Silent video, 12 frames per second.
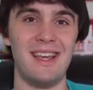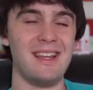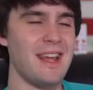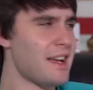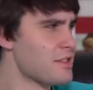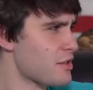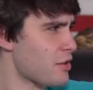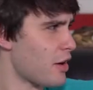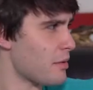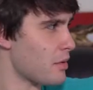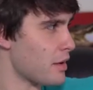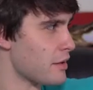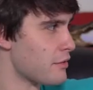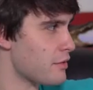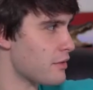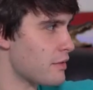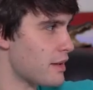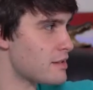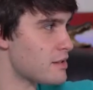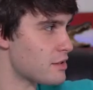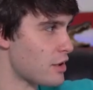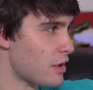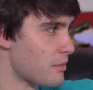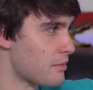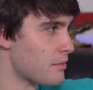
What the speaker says: in escrow, I believe. That's the term.